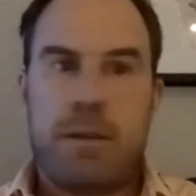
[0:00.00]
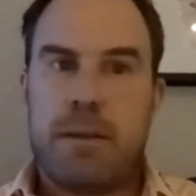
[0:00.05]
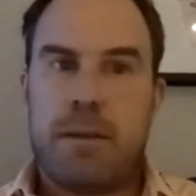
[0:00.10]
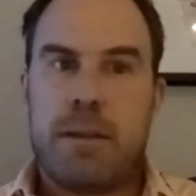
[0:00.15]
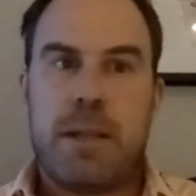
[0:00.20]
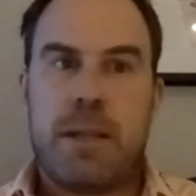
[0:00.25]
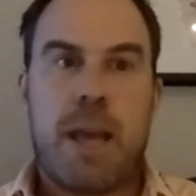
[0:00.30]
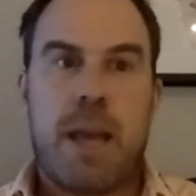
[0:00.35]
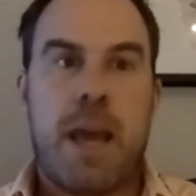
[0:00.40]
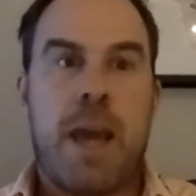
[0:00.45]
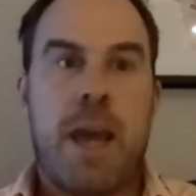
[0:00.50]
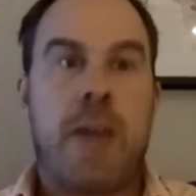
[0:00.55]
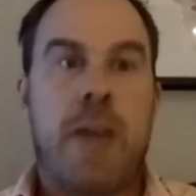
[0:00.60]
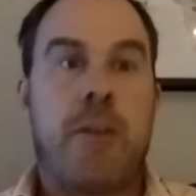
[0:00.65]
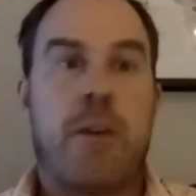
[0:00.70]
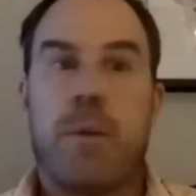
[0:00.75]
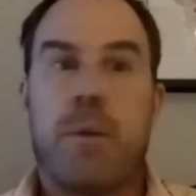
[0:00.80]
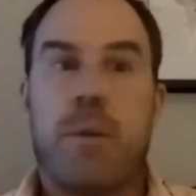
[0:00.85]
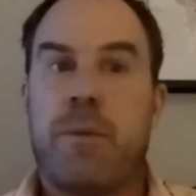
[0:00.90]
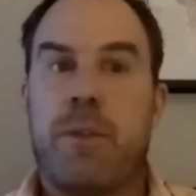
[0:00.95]
10,
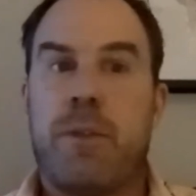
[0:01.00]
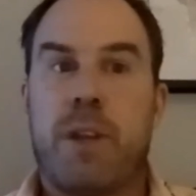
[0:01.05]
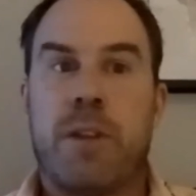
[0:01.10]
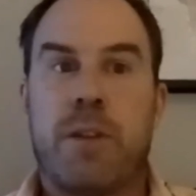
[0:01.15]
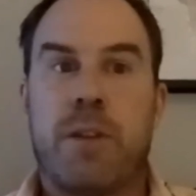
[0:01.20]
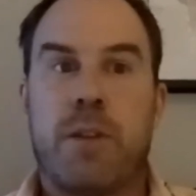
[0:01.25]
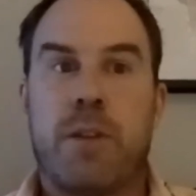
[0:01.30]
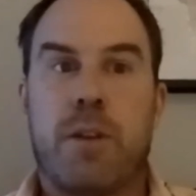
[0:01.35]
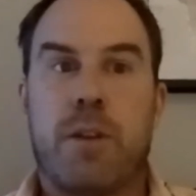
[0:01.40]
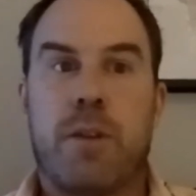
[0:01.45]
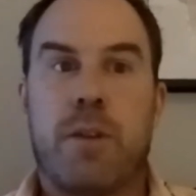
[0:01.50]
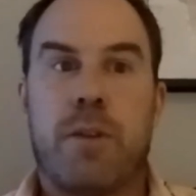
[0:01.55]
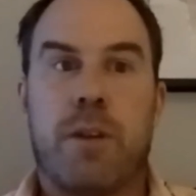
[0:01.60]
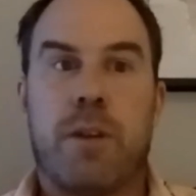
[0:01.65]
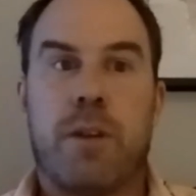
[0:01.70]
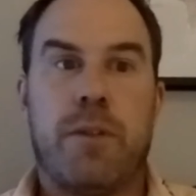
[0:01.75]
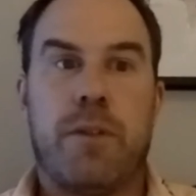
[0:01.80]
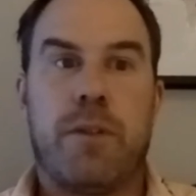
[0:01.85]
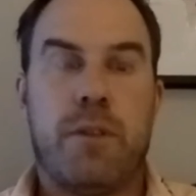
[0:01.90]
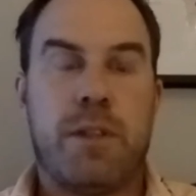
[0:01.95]
or a professional golfer,
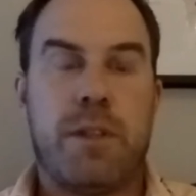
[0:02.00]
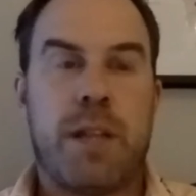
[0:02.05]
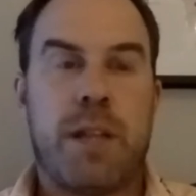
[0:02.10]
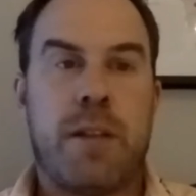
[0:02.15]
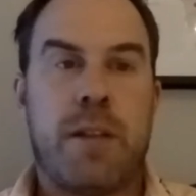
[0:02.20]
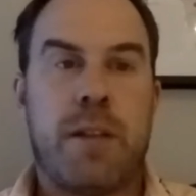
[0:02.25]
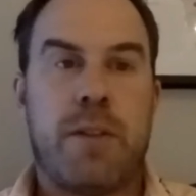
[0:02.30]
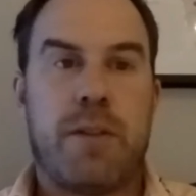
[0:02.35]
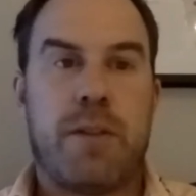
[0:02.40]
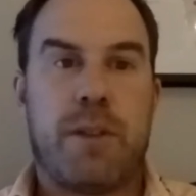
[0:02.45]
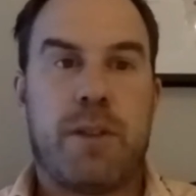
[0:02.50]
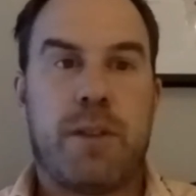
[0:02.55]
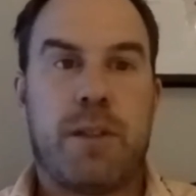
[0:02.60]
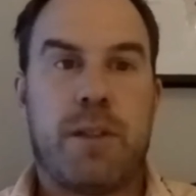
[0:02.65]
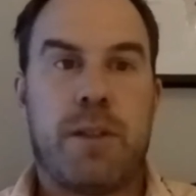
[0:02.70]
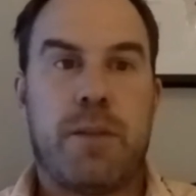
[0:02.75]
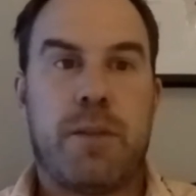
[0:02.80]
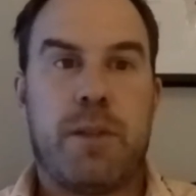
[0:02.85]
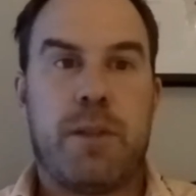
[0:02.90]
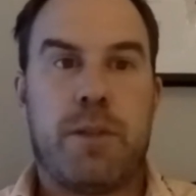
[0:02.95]
if you stand the first
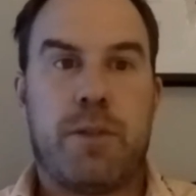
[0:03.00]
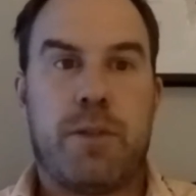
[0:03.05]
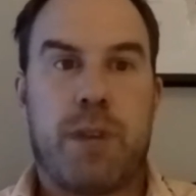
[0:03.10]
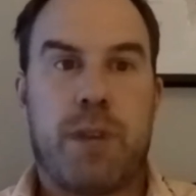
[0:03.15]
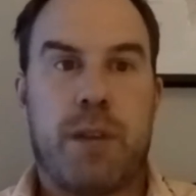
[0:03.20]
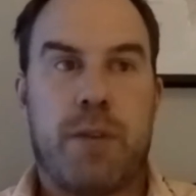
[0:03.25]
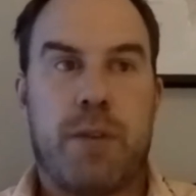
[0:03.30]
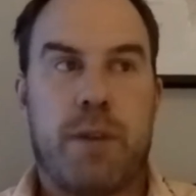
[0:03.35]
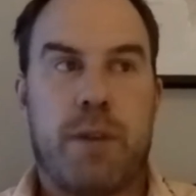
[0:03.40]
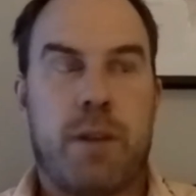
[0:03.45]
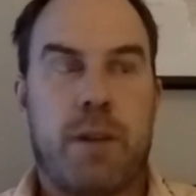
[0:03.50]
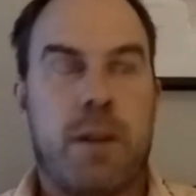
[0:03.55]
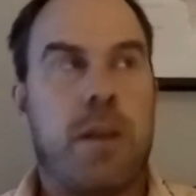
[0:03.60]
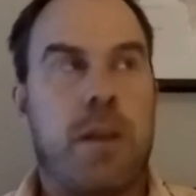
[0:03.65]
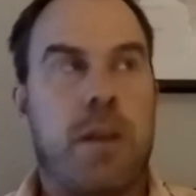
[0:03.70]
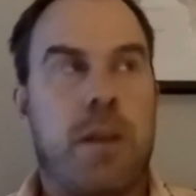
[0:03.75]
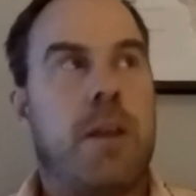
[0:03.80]
tee with the driver